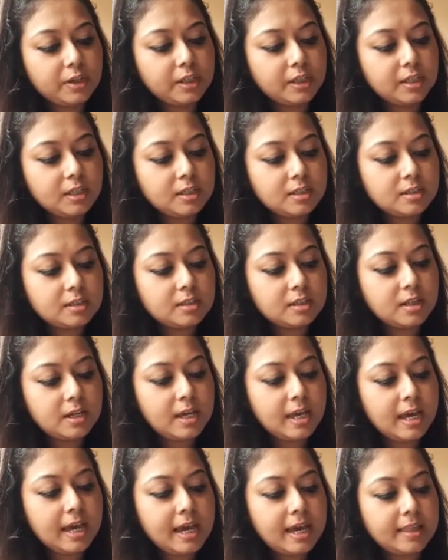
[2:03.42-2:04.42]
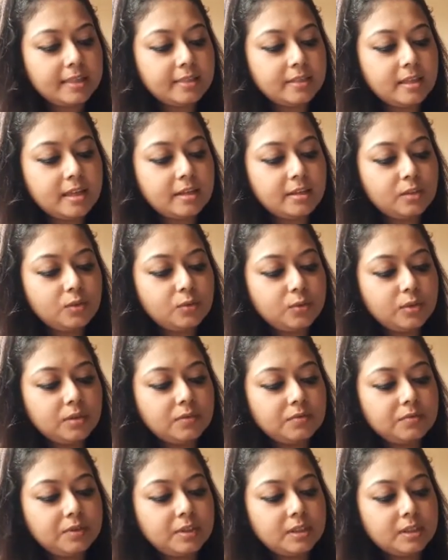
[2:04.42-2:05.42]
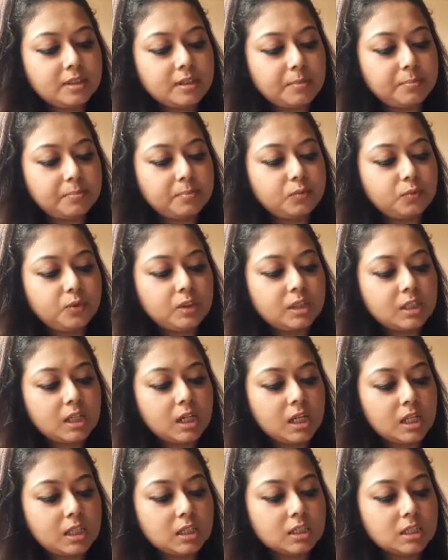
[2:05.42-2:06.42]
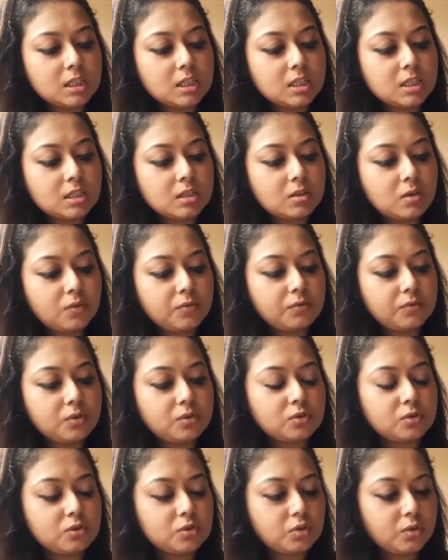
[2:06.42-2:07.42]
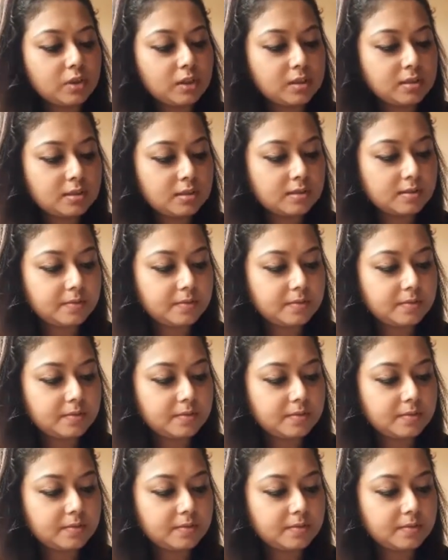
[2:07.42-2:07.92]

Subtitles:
it, and then you can fill it up with colors of your choice.